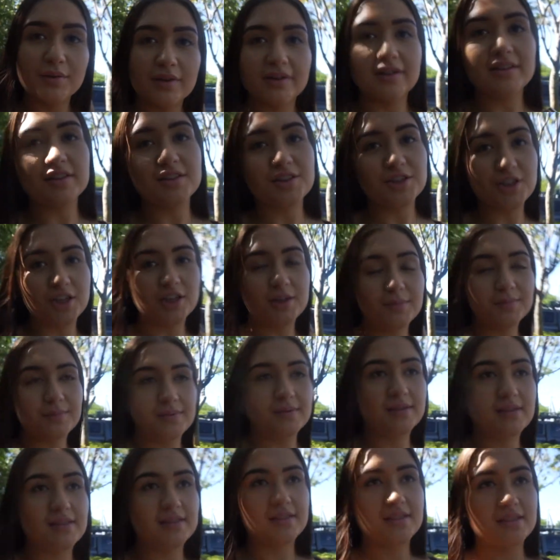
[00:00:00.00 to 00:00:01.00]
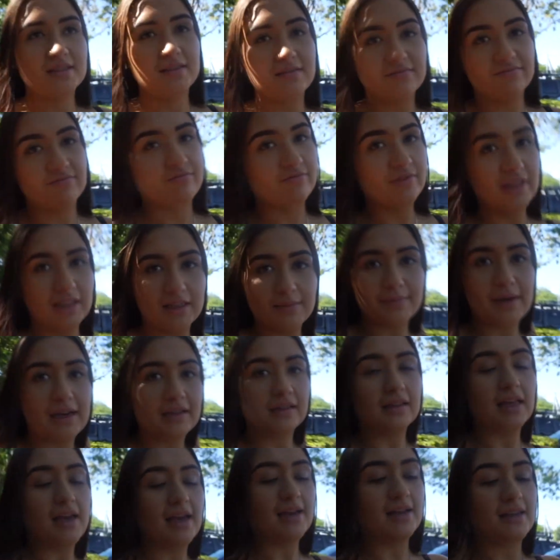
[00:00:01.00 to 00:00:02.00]
We're at the shops, really
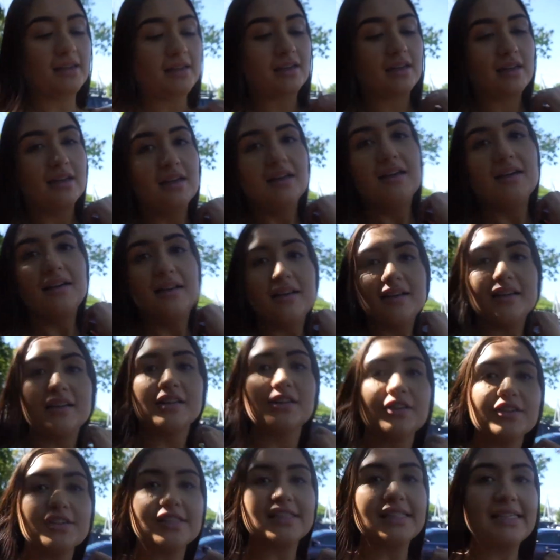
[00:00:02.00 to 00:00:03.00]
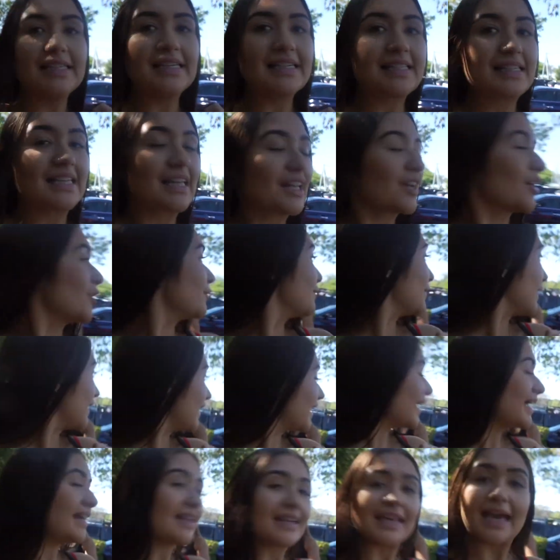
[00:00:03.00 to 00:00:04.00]
bad lighting. Lucy is gonna go buy
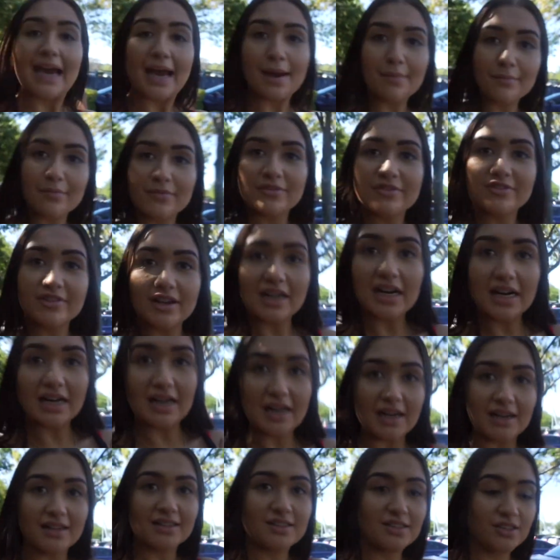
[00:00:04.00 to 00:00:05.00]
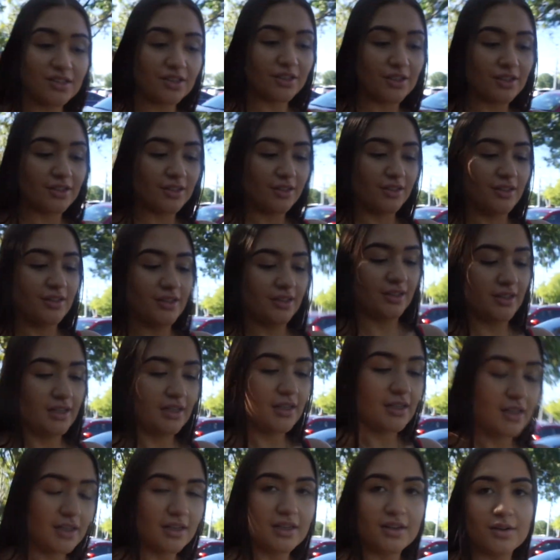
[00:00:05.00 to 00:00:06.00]
a camera. So
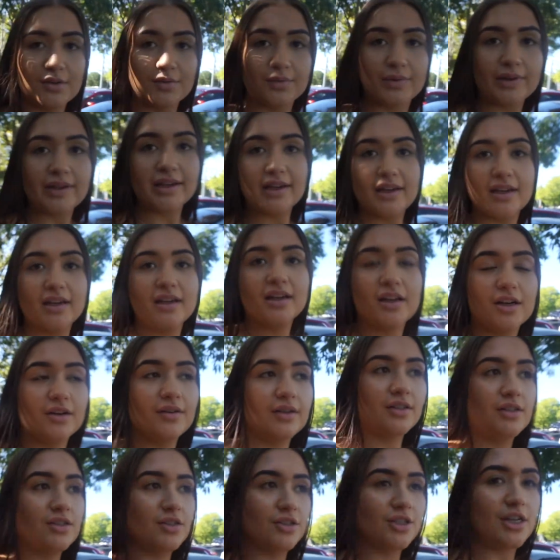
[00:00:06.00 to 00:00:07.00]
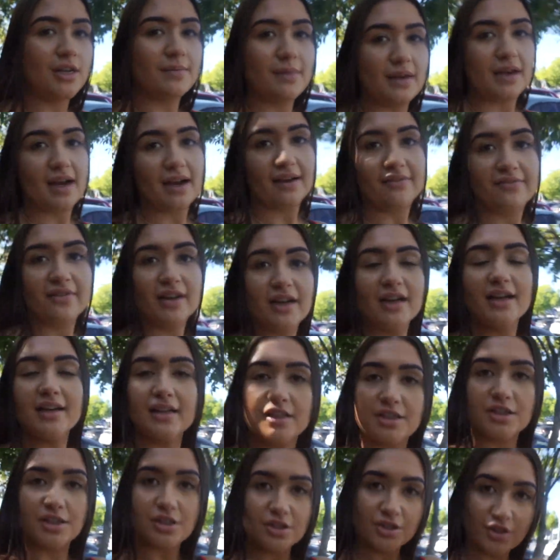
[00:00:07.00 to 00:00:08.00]
we're going to JB Hi-Fi
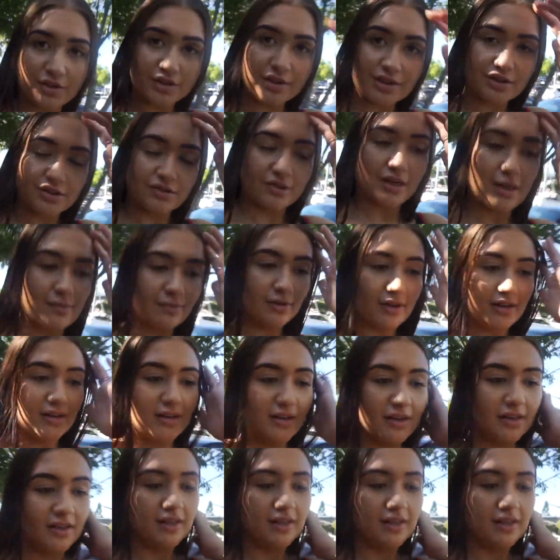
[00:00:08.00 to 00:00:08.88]
and she's going to grab one.